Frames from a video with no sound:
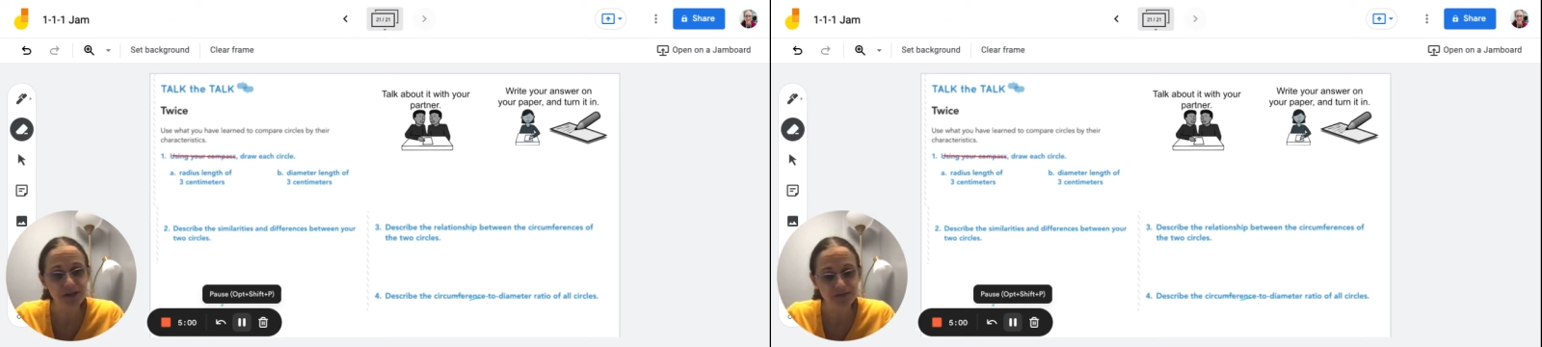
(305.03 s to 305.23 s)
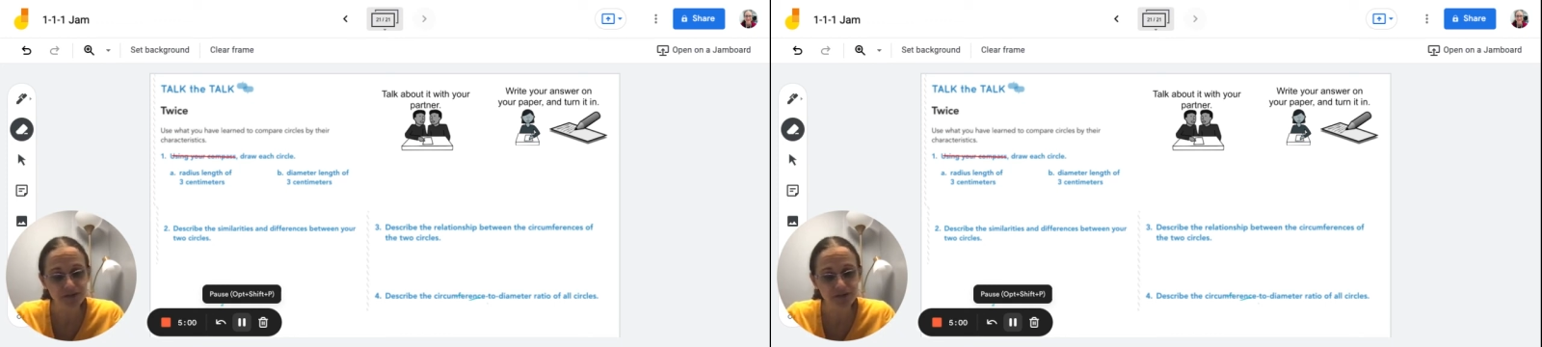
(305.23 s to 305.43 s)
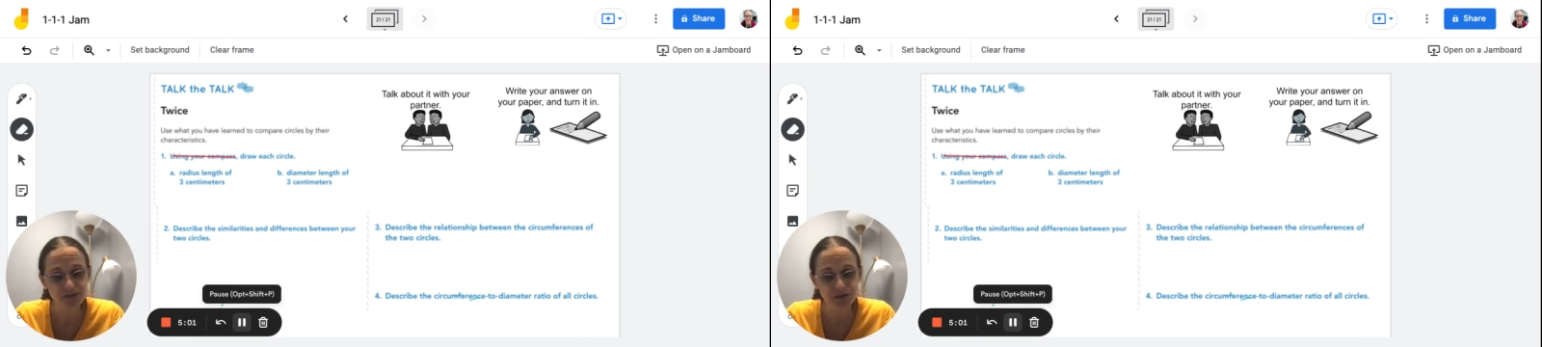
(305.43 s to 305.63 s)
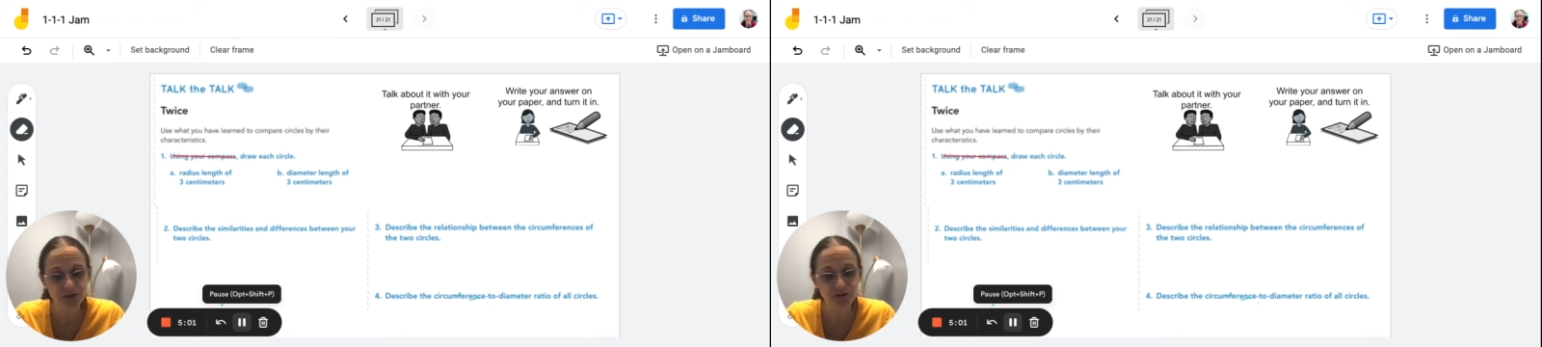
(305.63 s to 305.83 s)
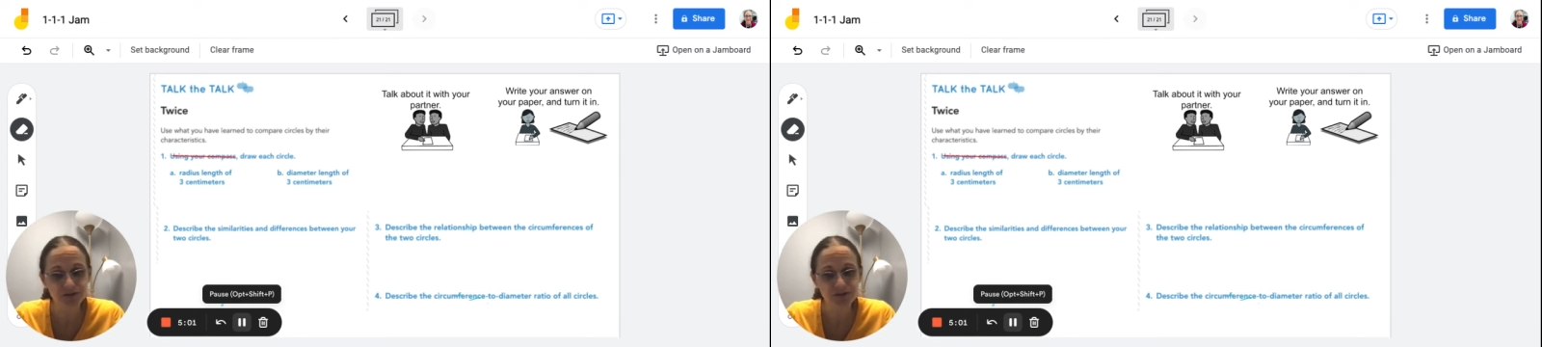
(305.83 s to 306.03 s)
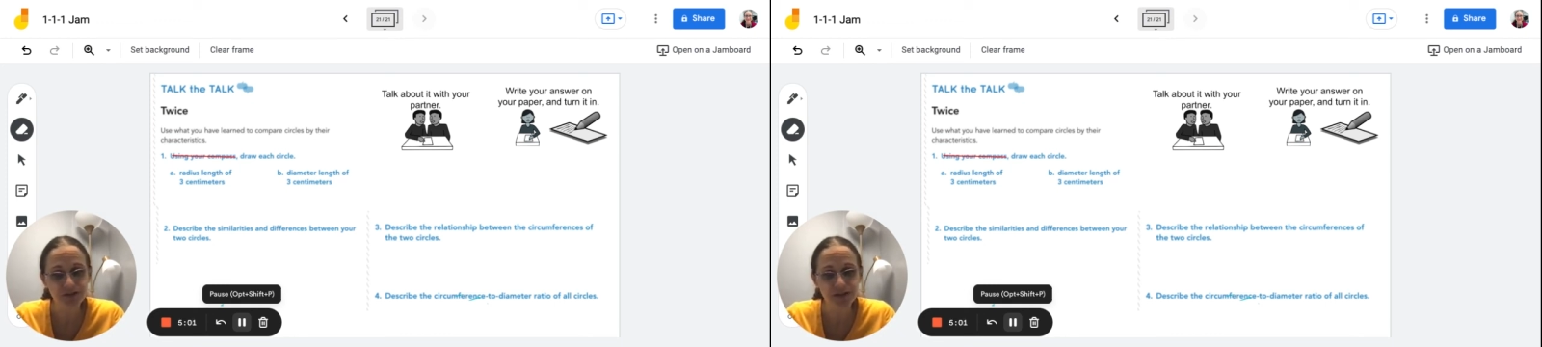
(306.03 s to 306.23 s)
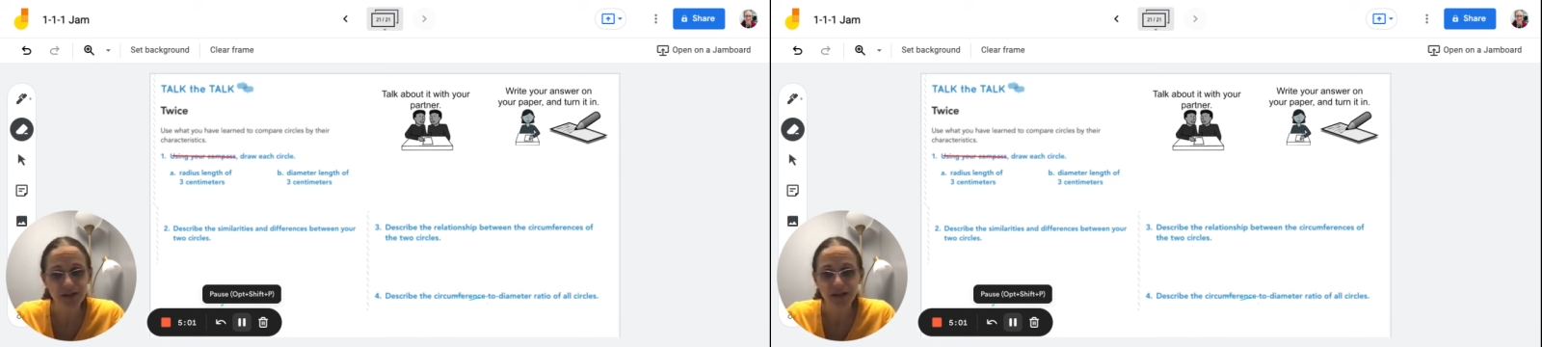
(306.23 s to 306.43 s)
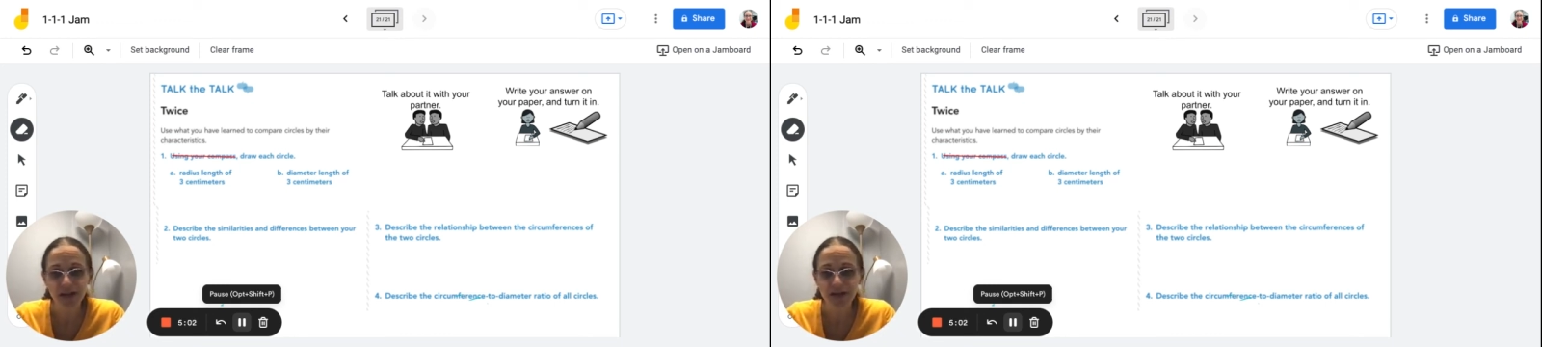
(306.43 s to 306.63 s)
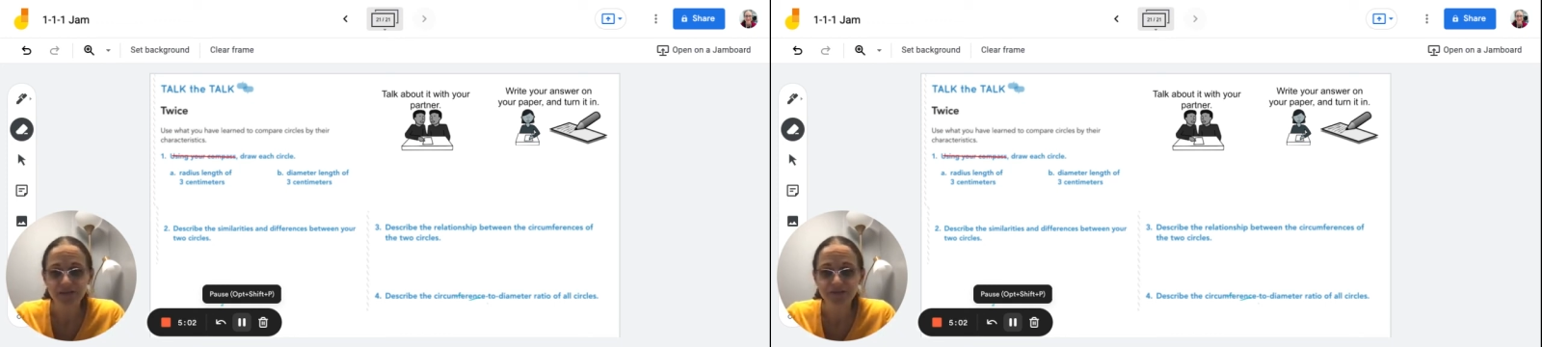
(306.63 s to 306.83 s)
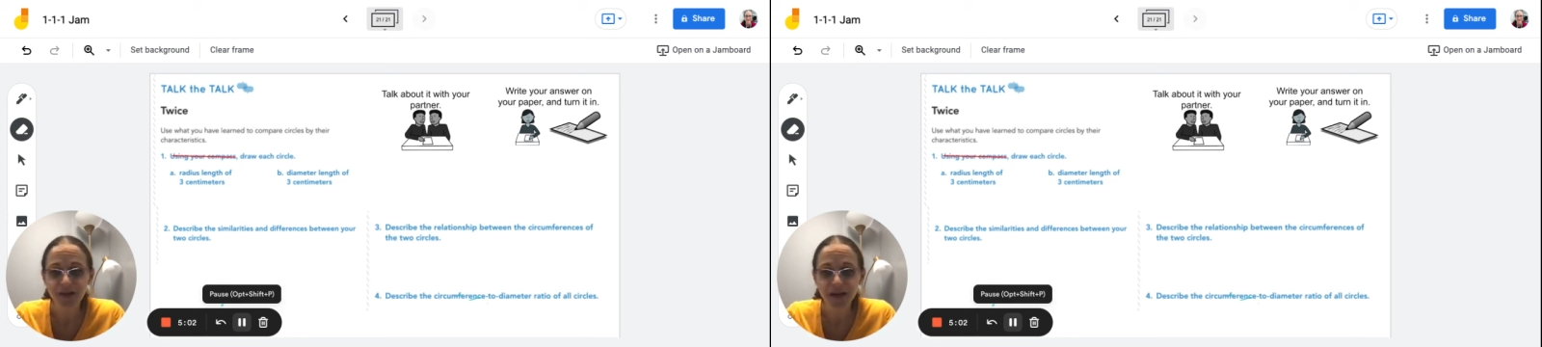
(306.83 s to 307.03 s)
of the two circles. And
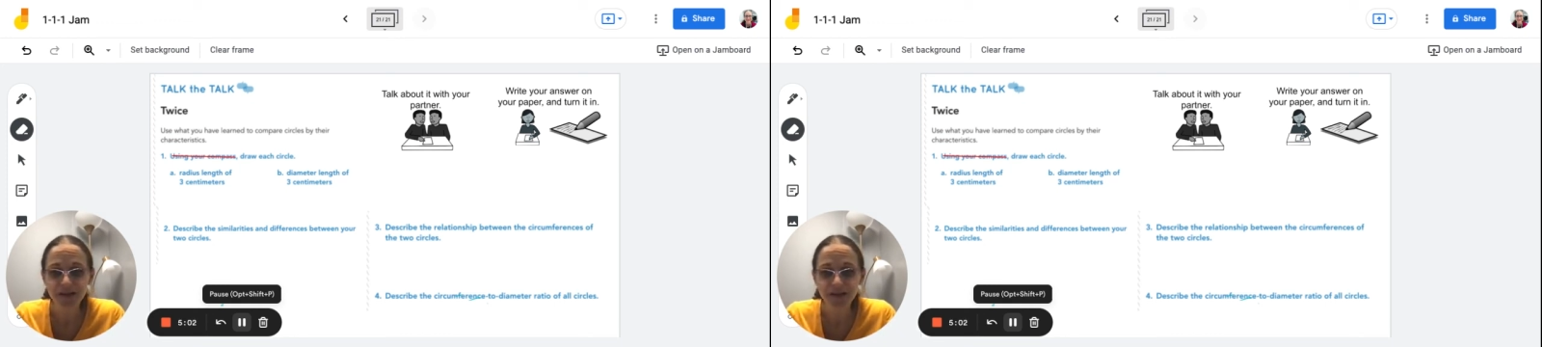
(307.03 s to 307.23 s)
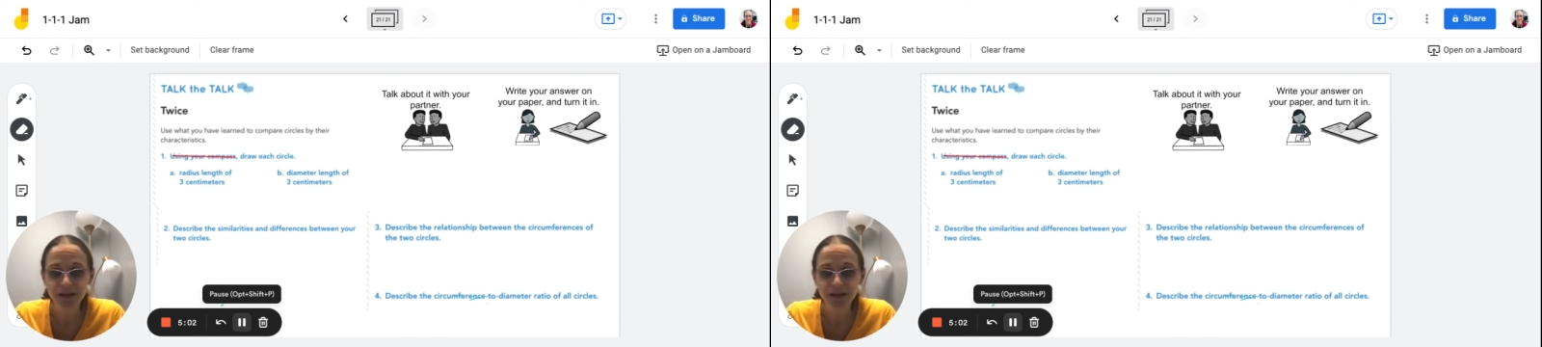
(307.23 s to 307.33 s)
finally,